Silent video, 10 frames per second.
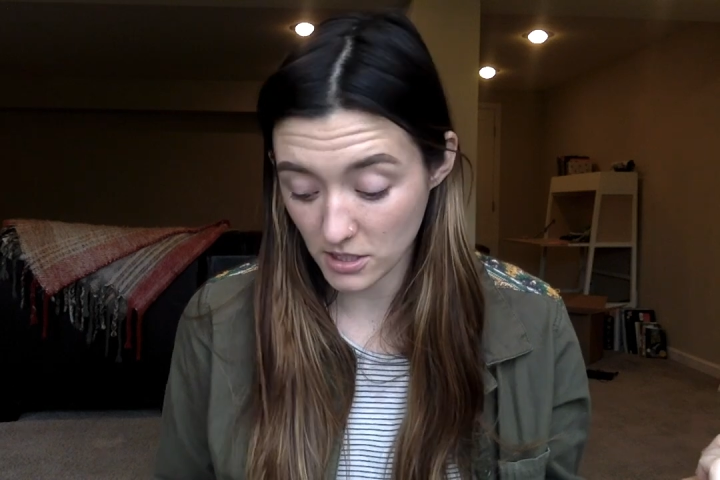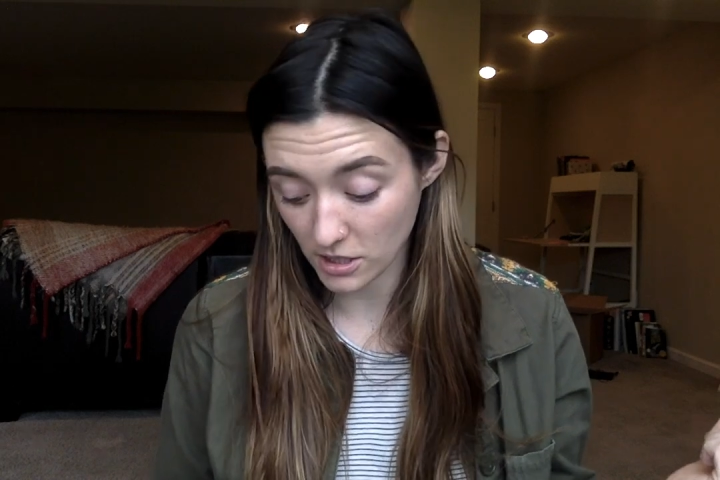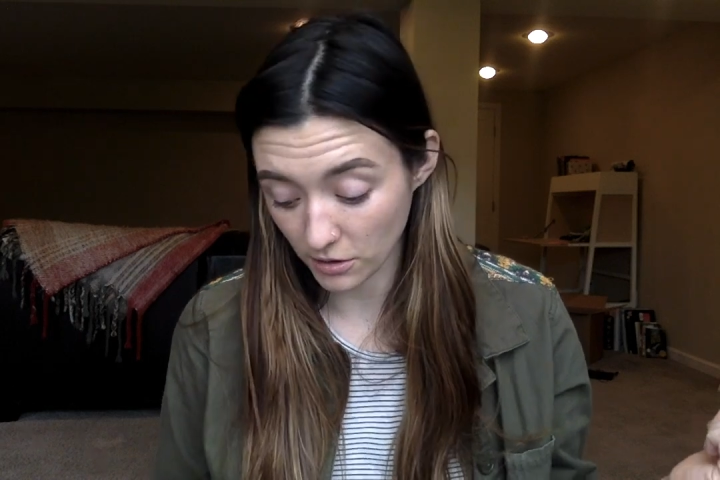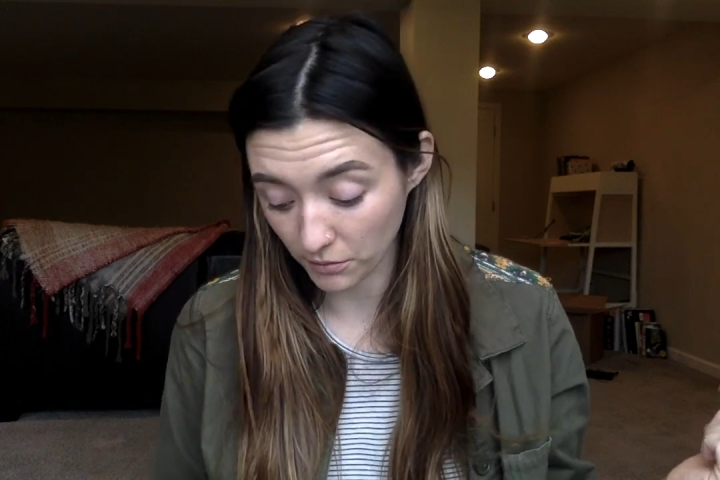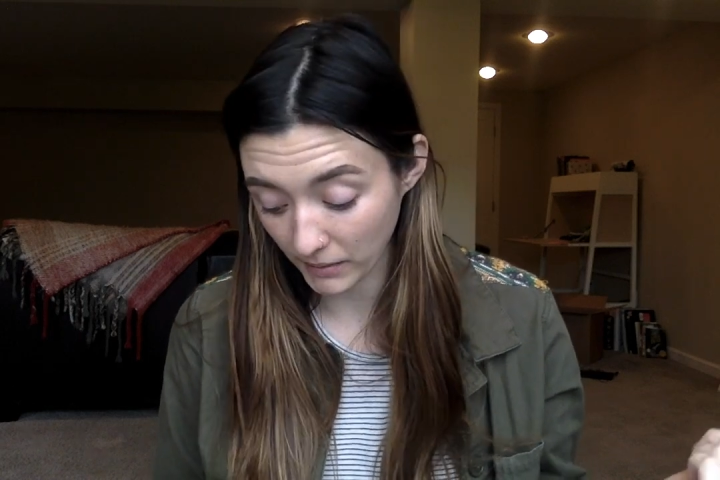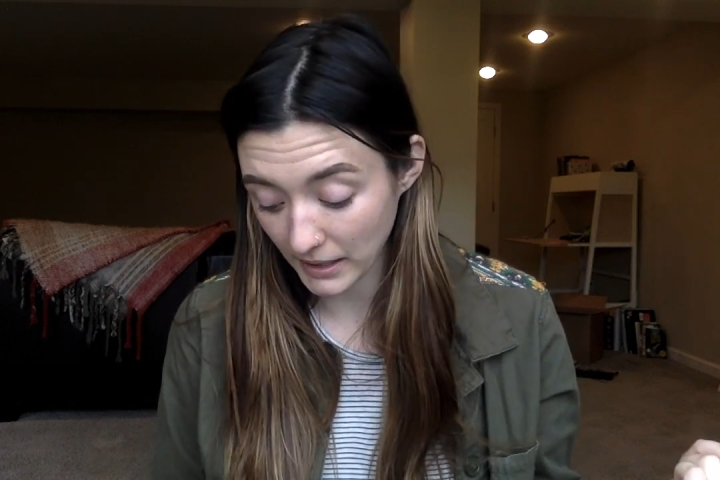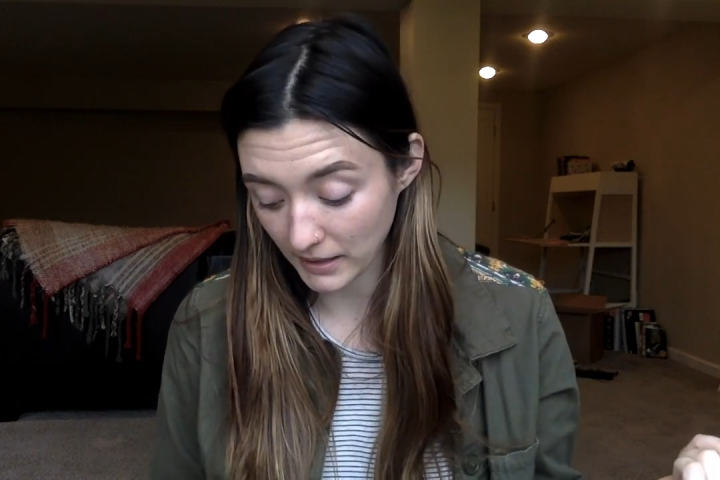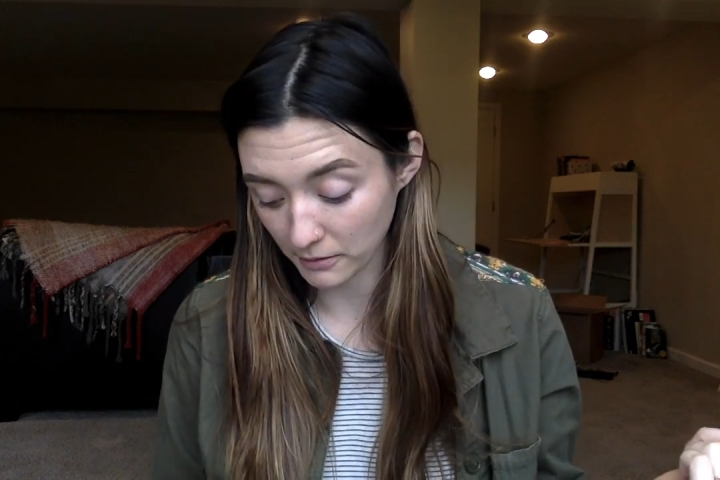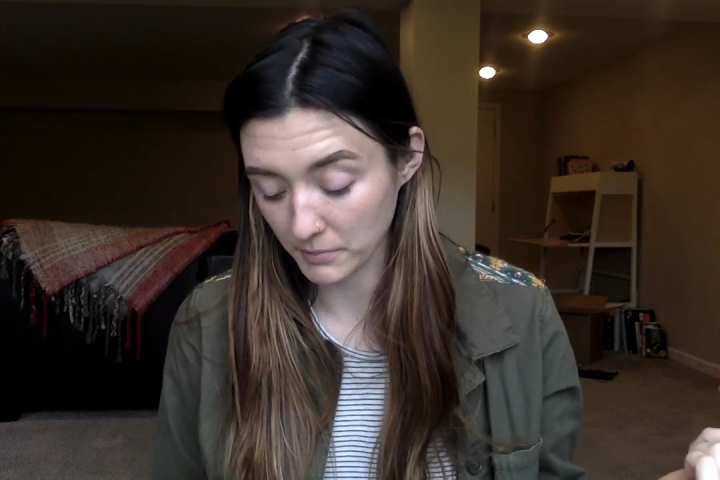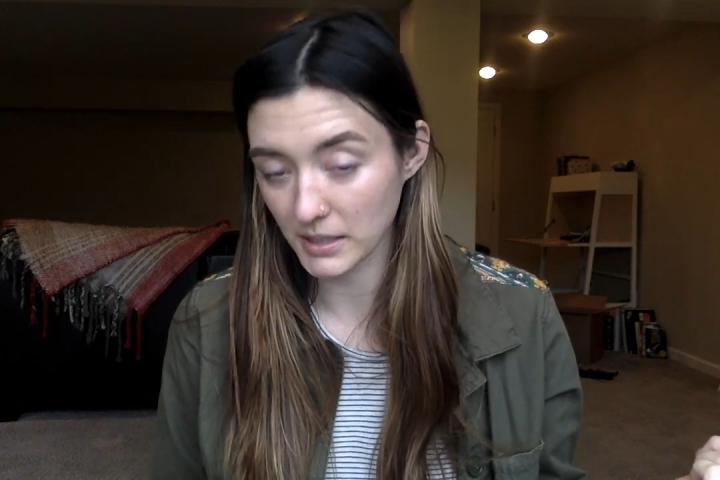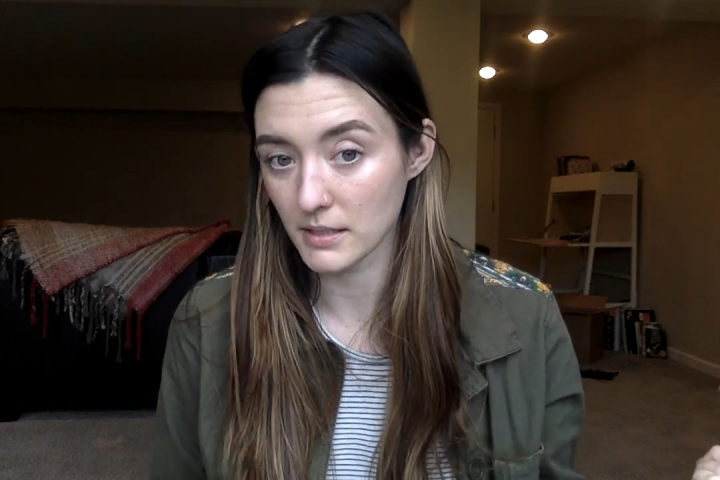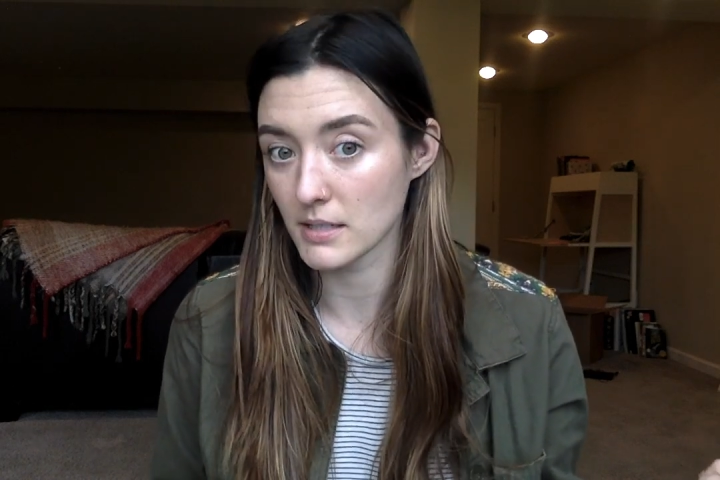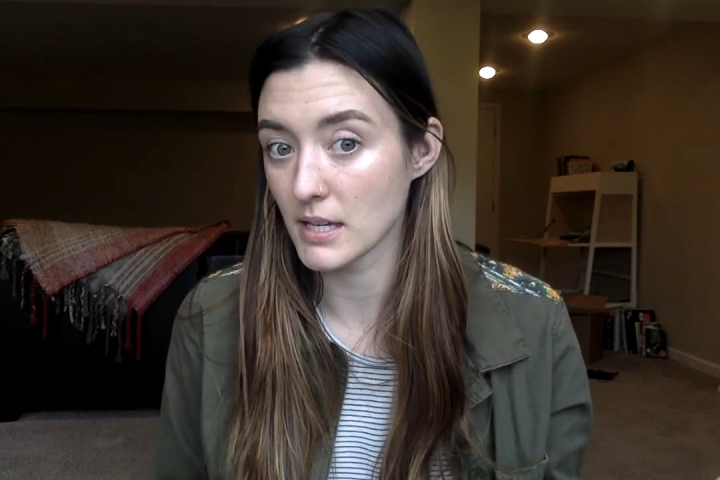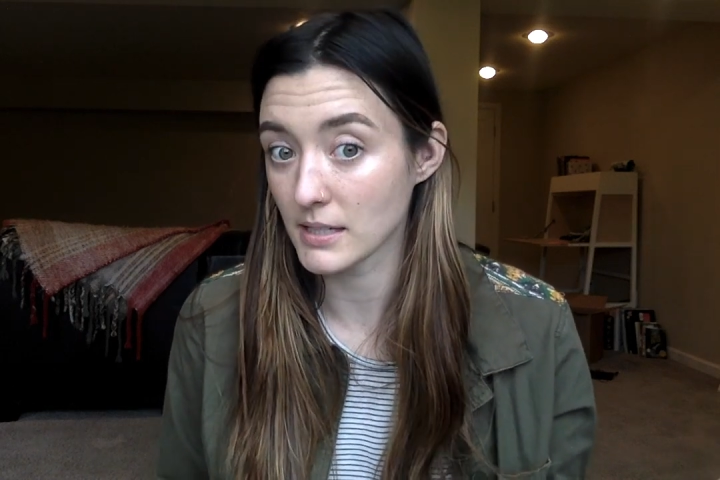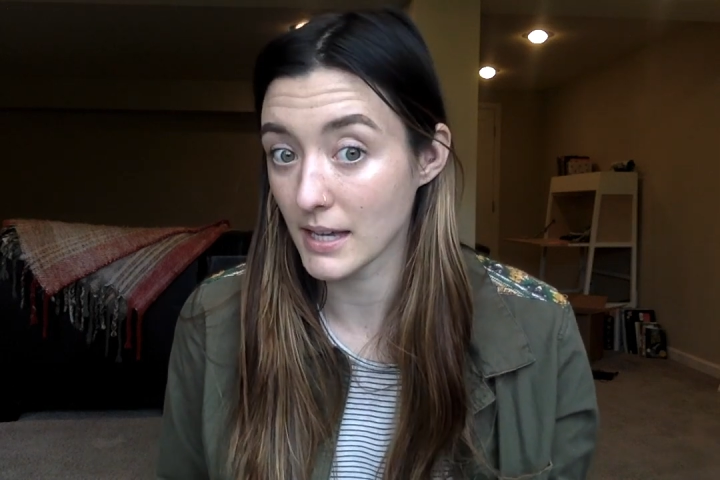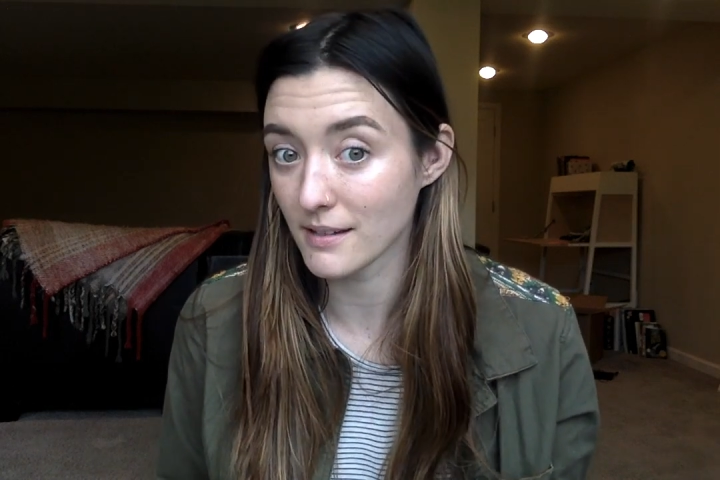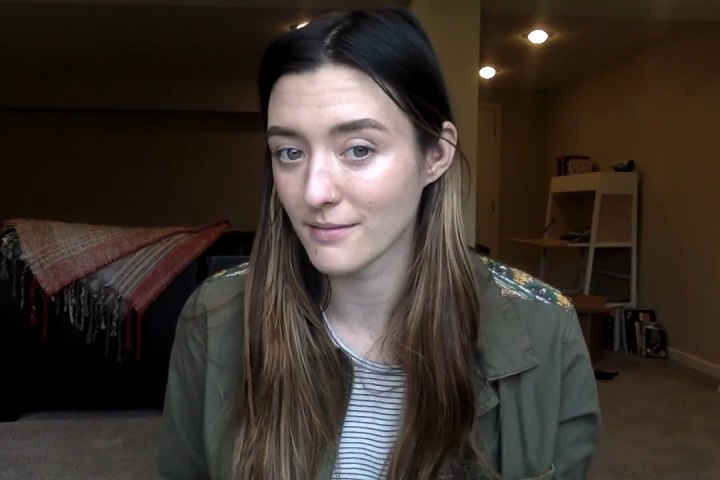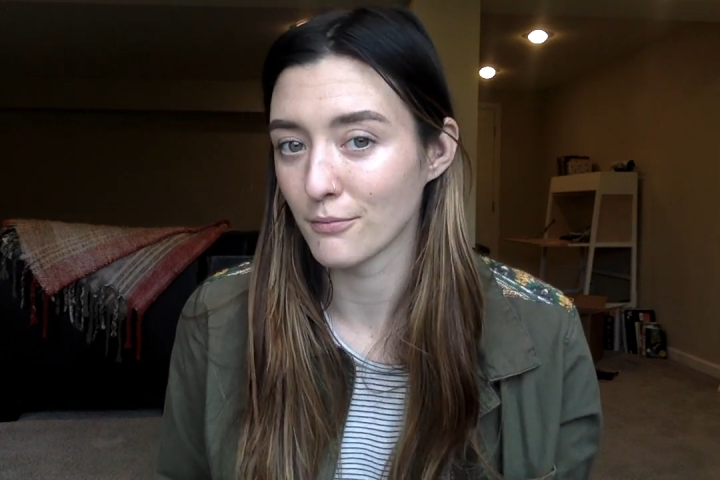to your writing because hint, hint,